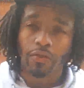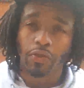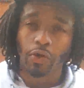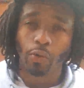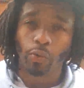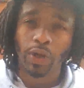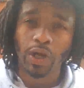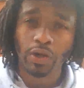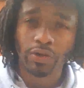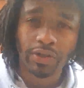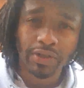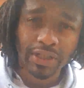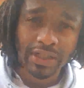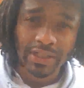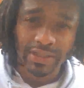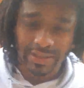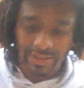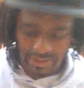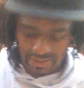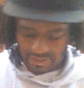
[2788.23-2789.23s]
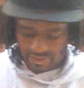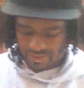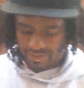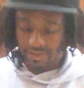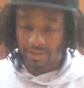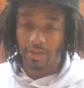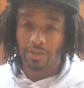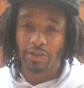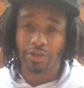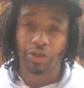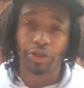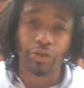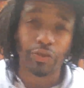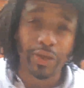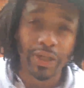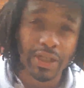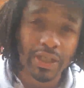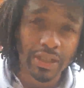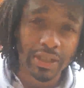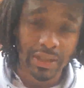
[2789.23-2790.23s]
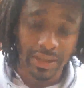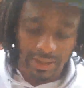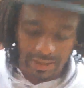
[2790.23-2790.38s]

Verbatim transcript: The wilderness, the trees,